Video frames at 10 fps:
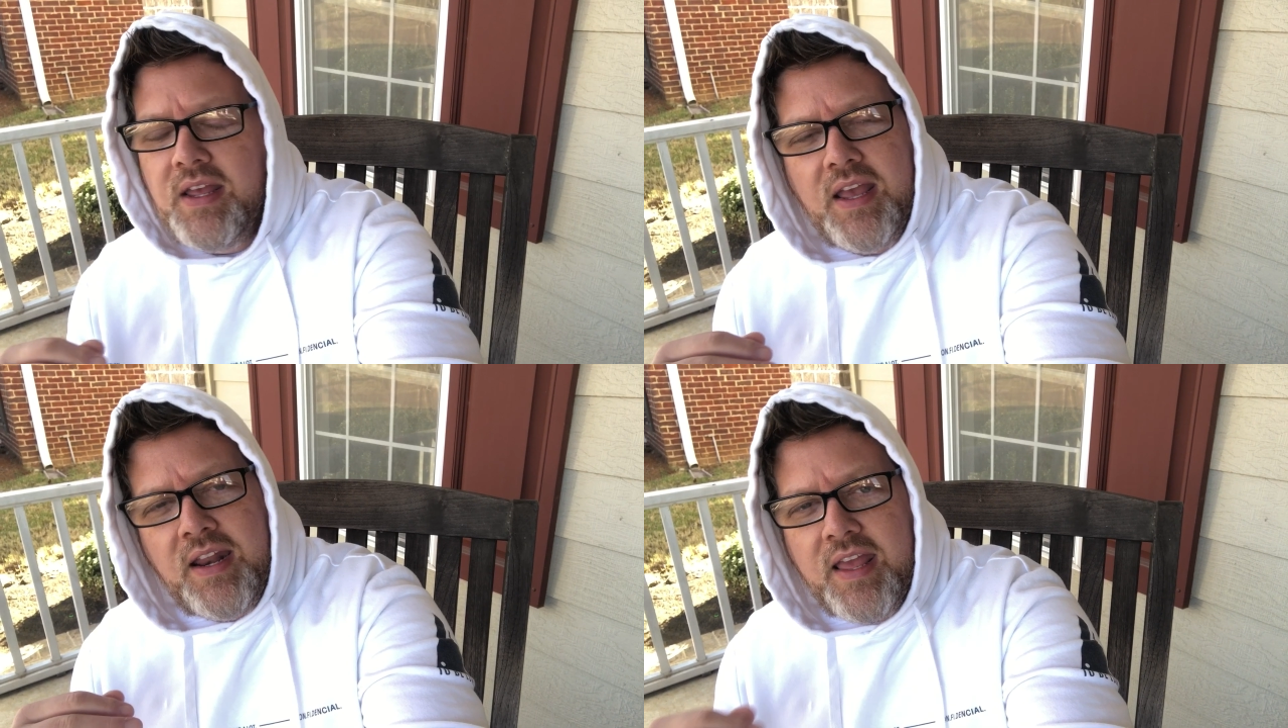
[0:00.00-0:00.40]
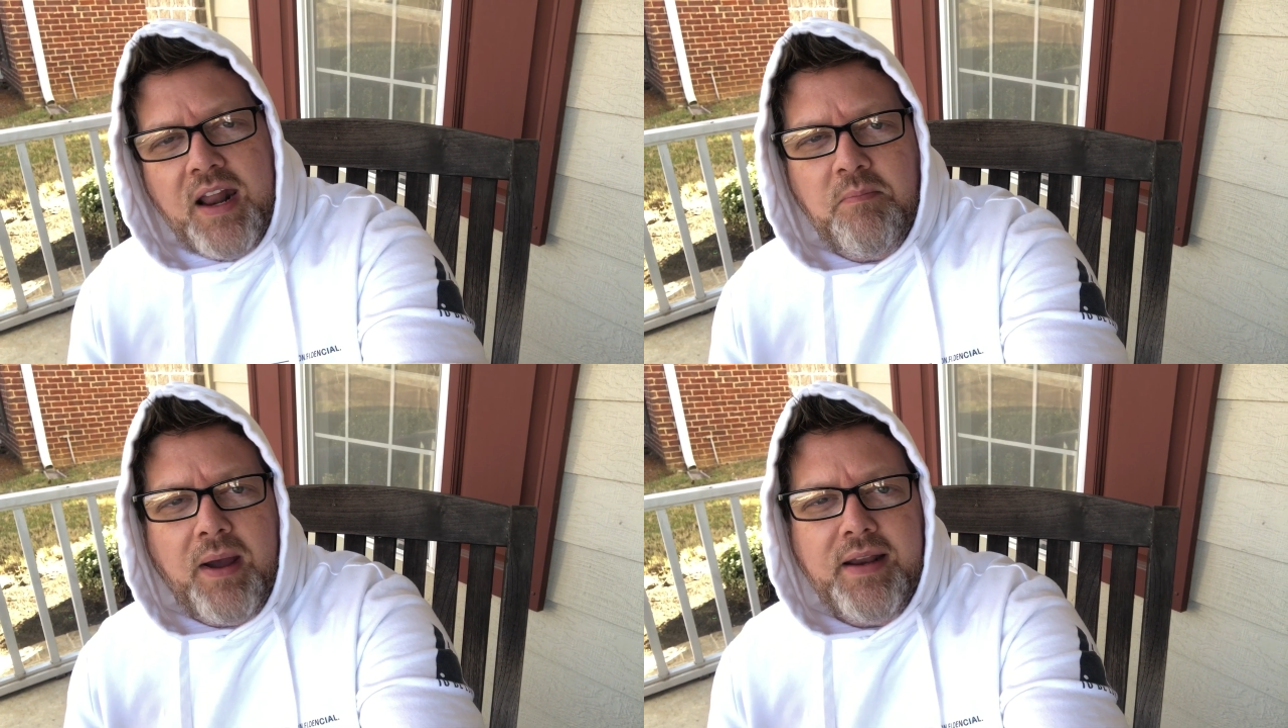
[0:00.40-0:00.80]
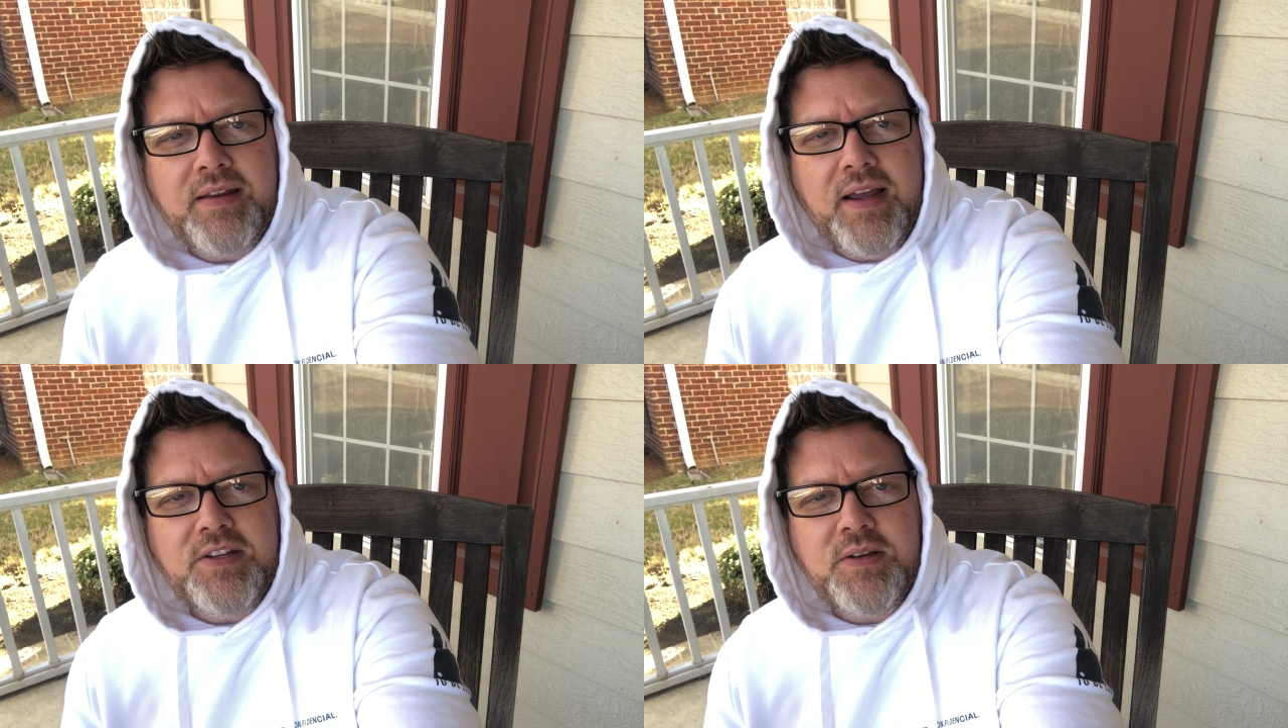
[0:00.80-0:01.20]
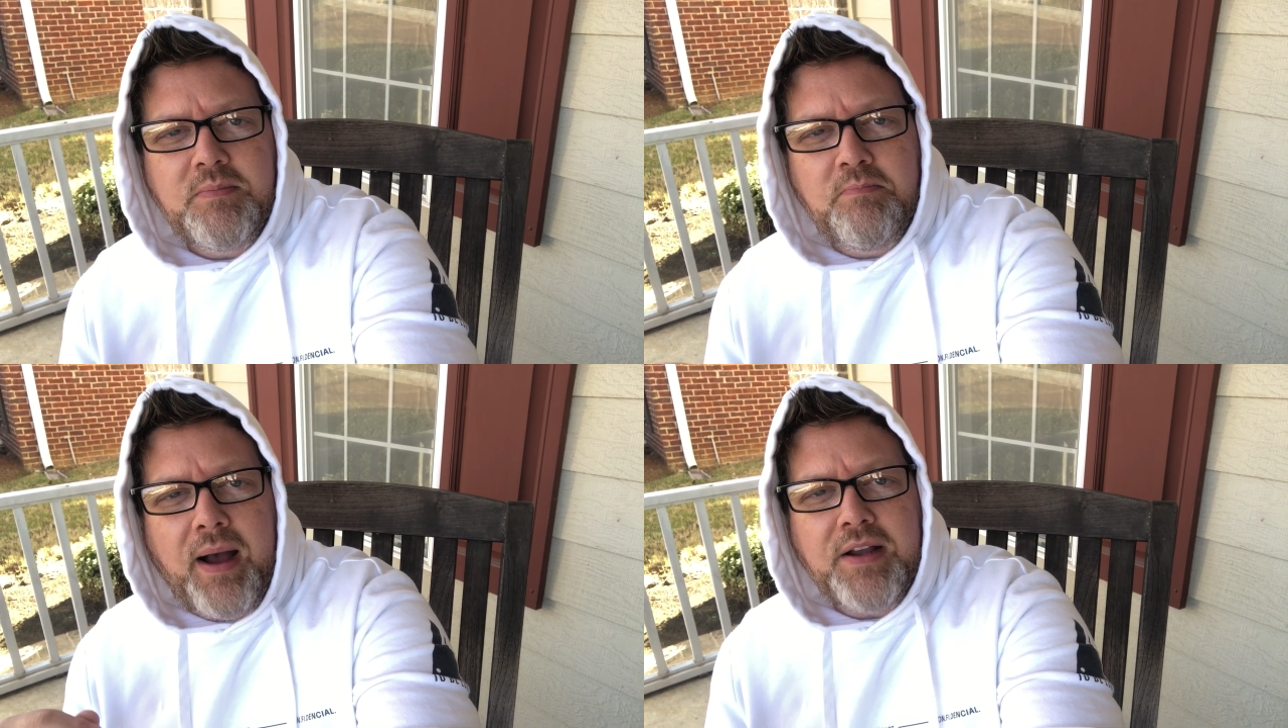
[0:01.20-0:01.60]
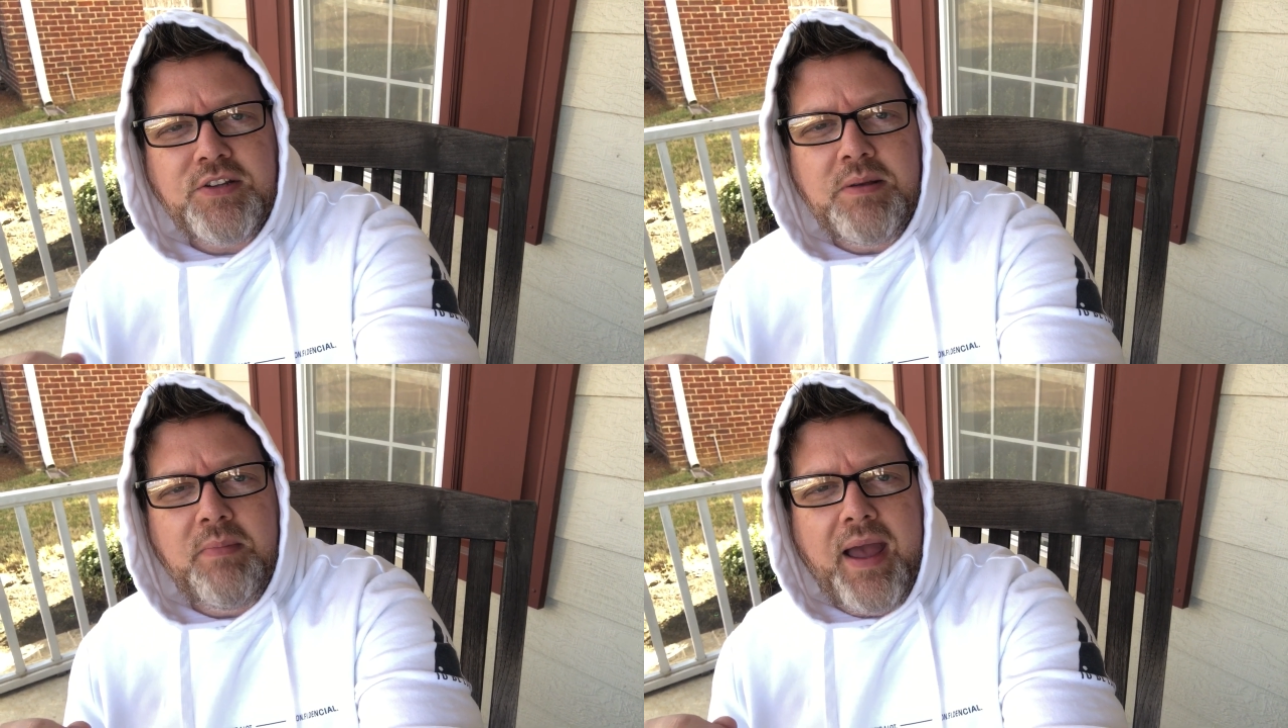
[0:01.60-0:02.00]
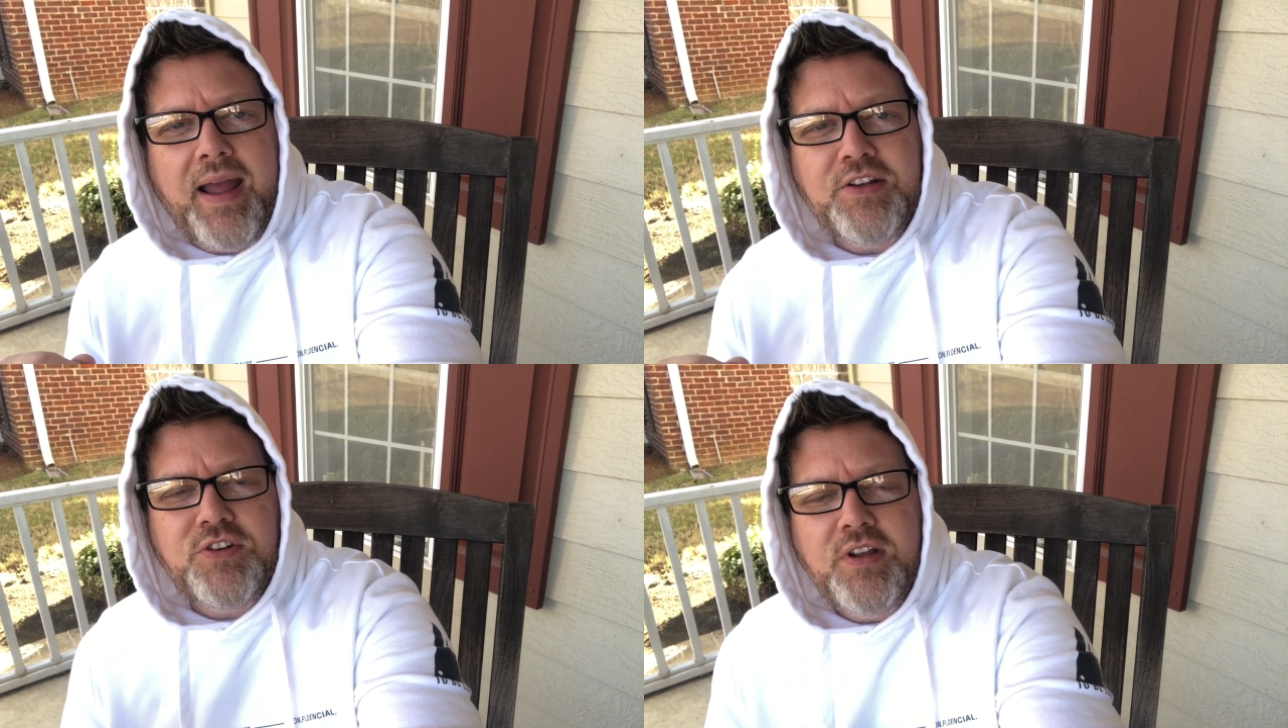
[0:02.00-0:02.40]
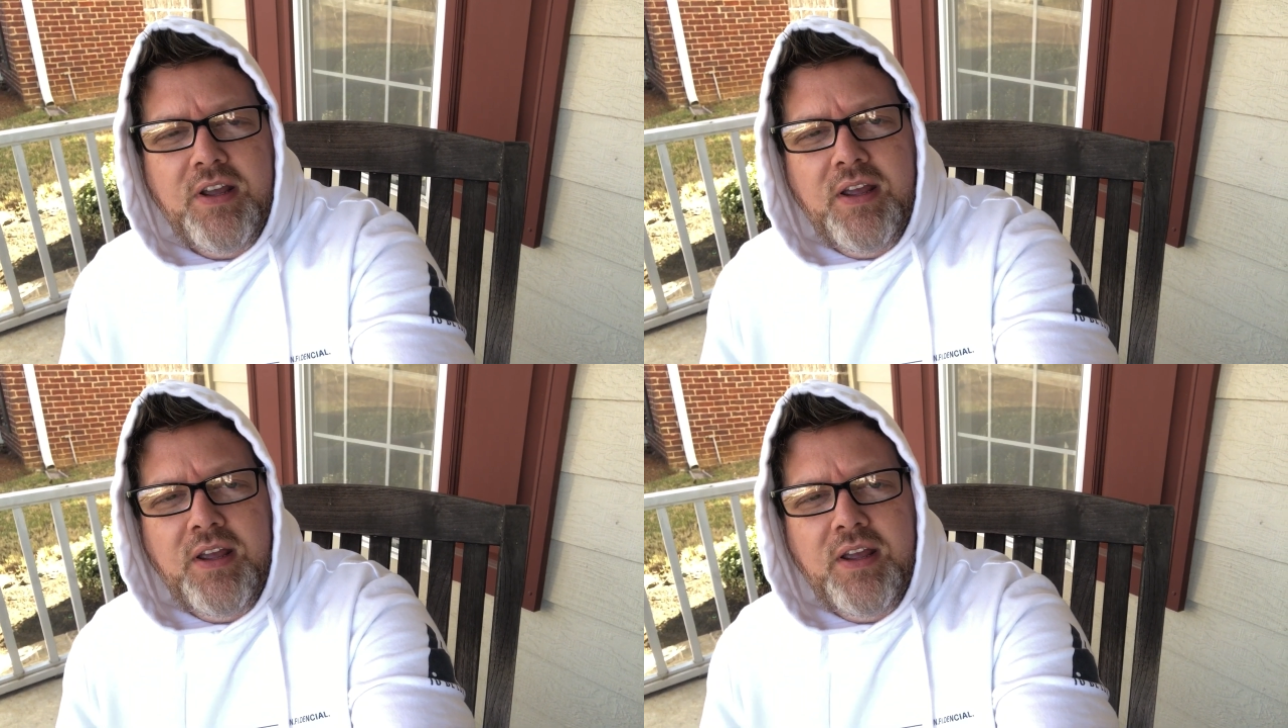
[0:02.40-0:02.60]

any kind of Mike Tyson boxing match,